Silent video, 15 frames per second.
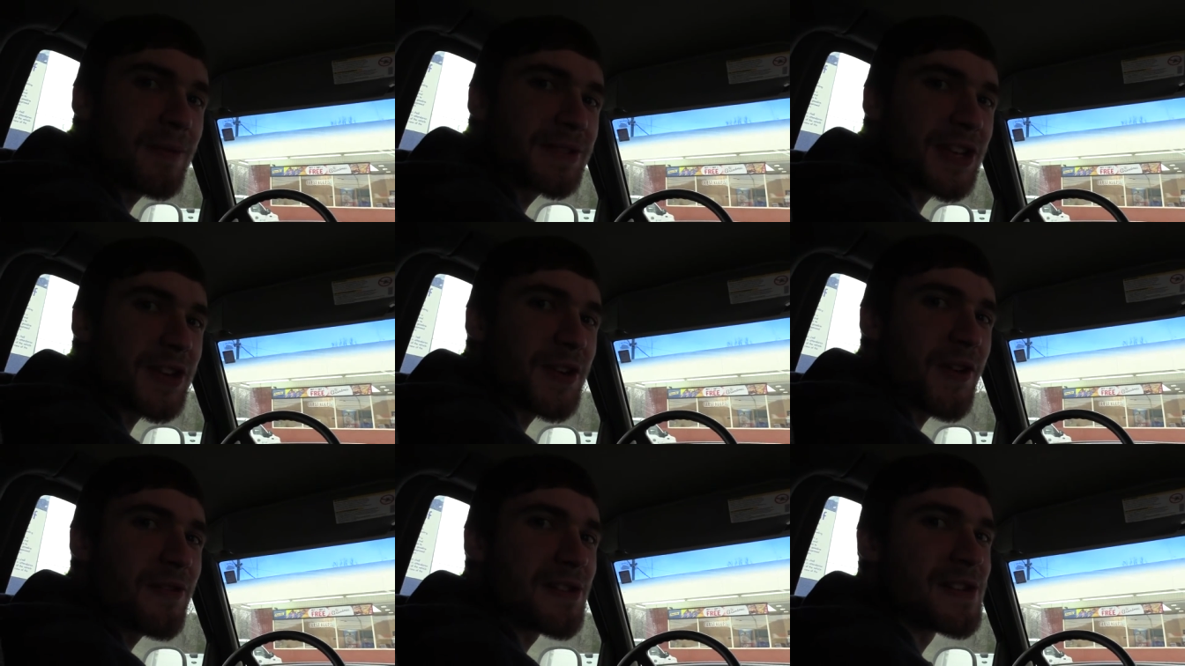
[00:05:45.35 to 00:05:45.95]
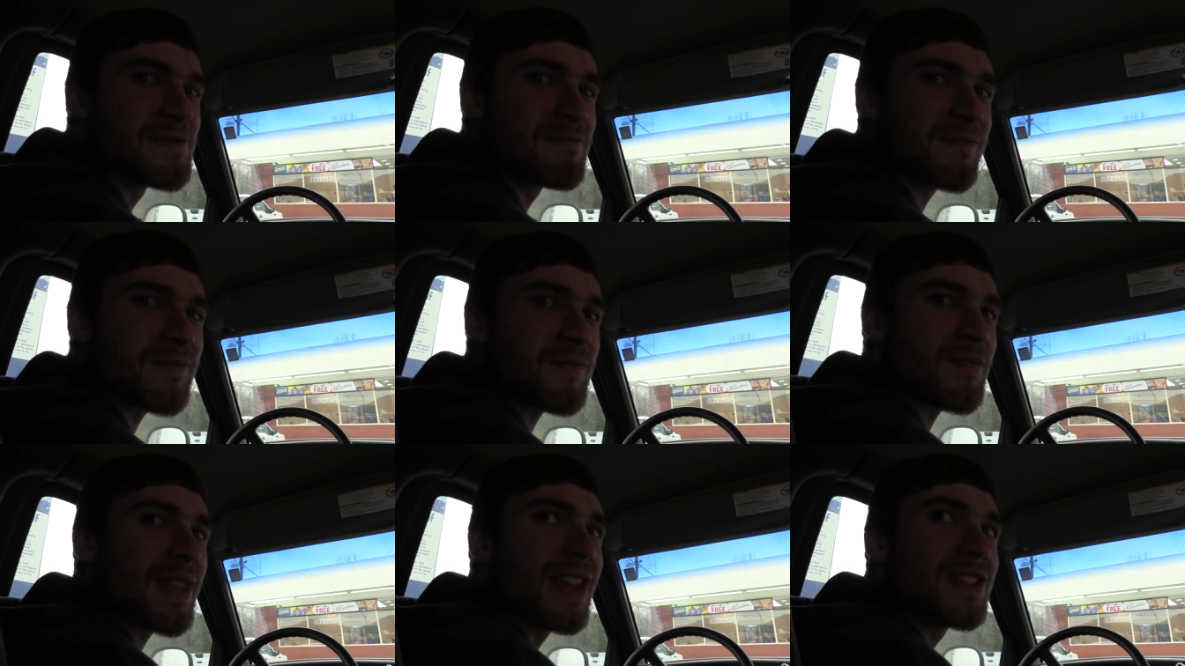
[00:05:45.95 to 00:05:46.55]
taking over.
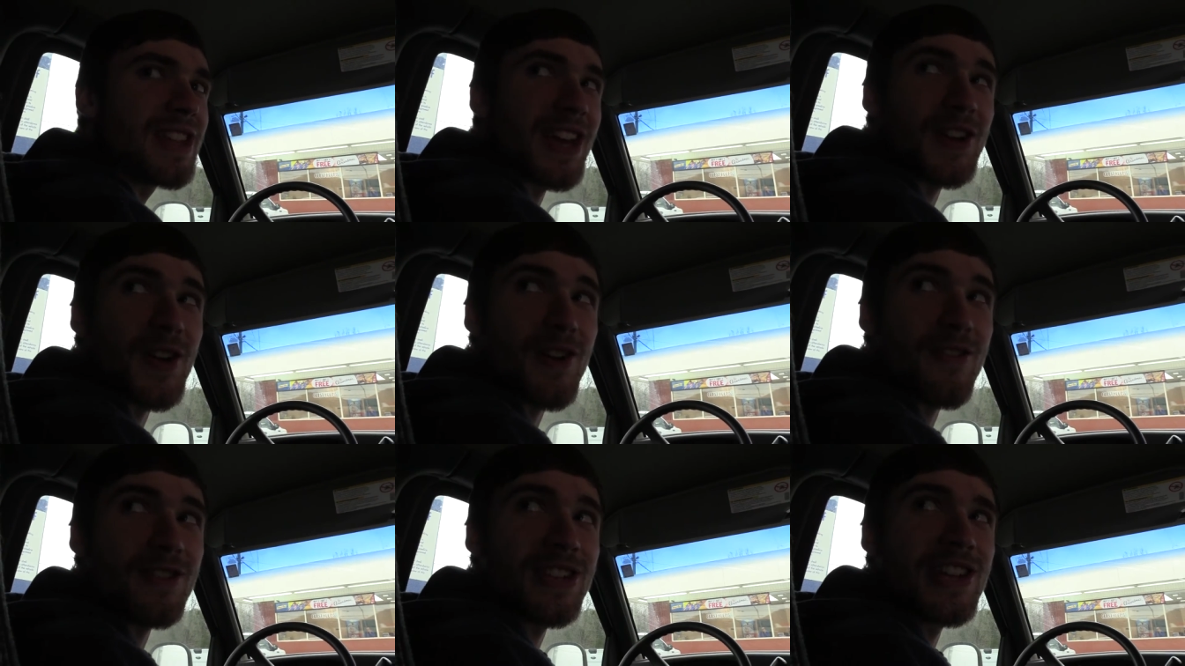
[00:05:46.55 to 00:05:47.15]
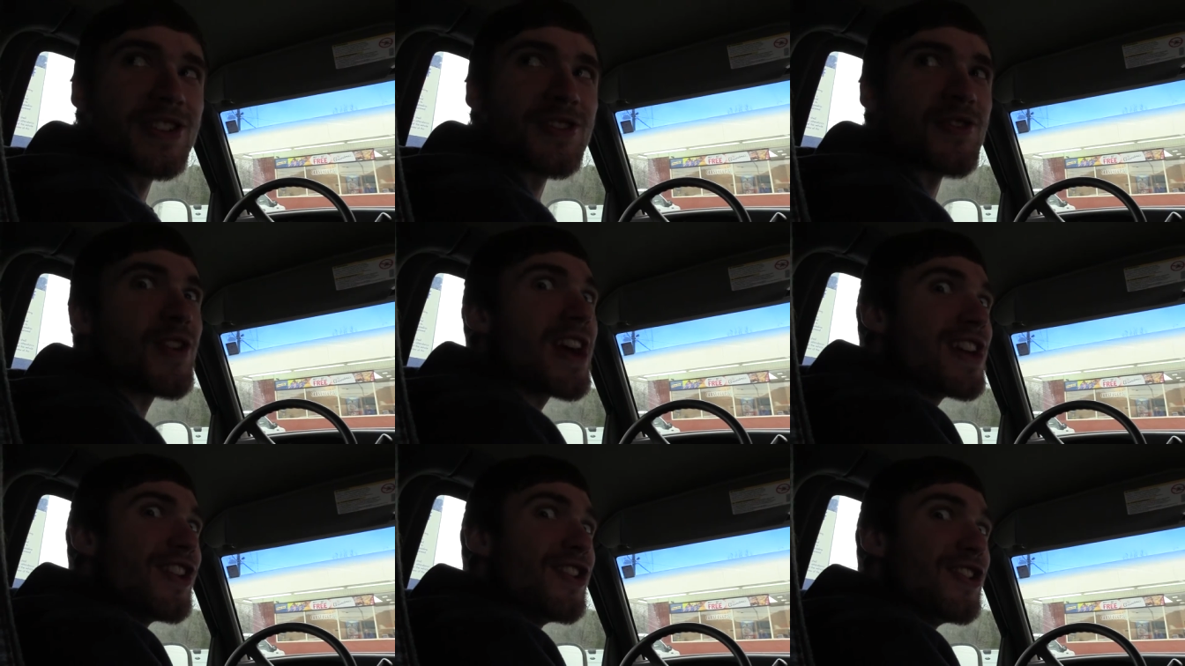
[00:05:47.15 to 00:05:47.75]
I'm taking over this
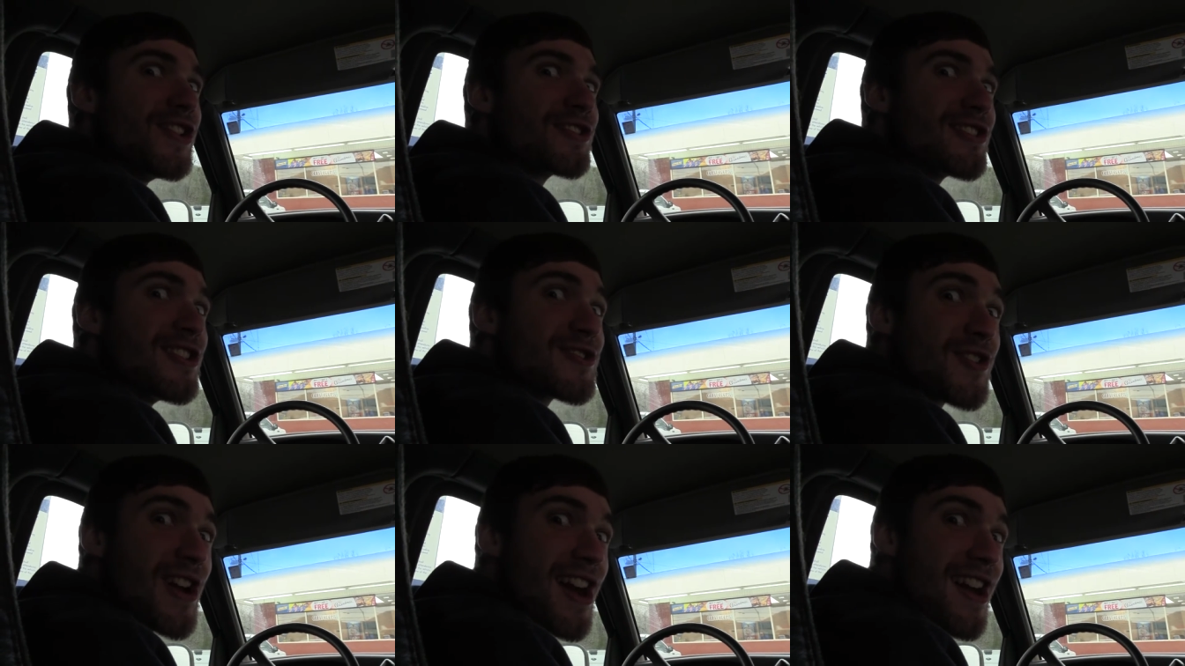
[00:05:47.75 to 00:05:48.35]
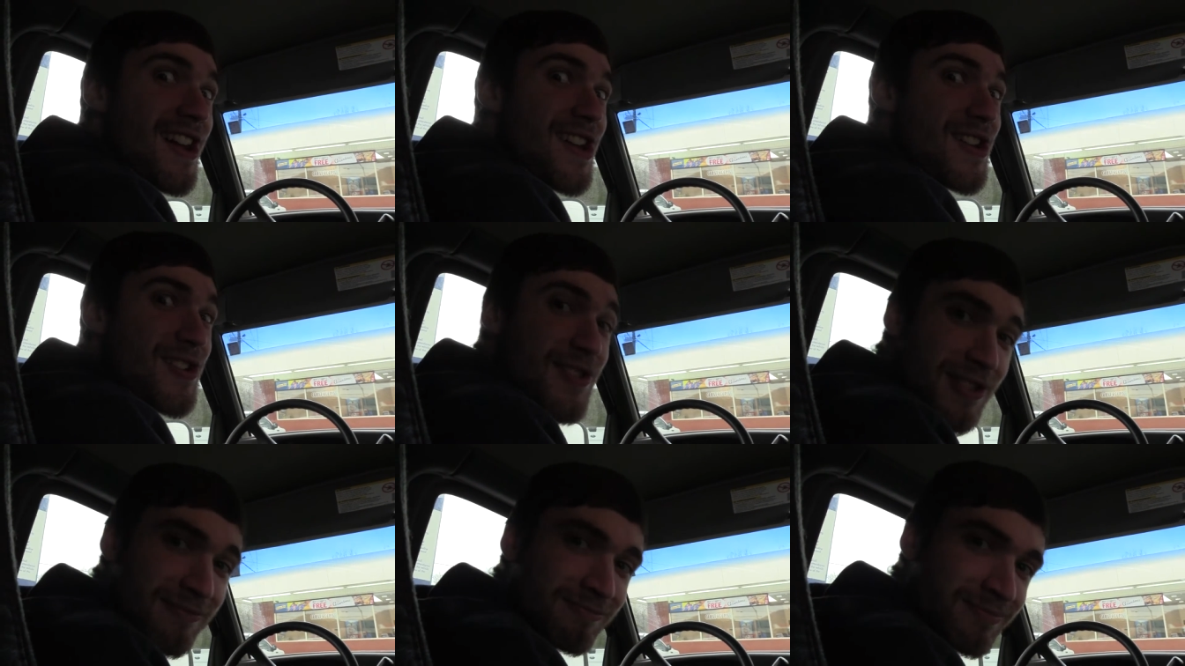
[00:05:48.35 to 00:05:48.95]
crazy train. It's